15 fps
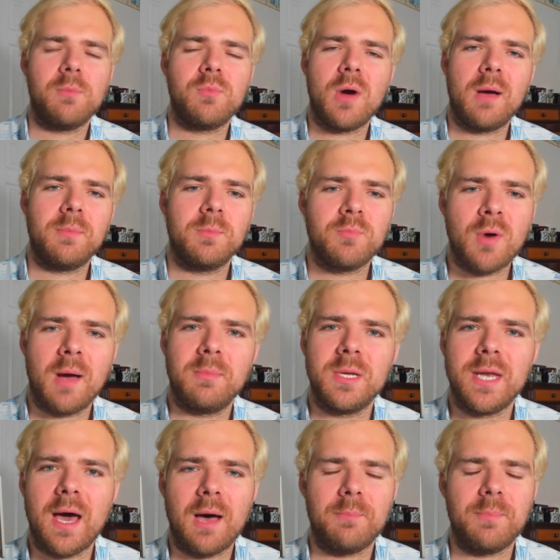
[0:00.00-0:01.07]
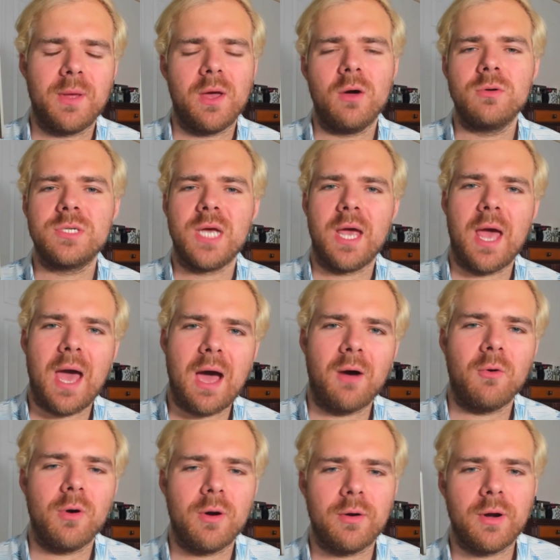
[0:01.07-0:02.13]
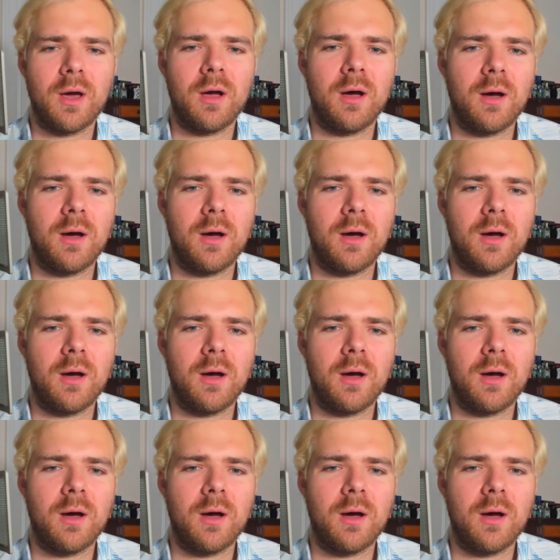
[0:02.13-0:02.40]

Probably not, but O.J. Howard,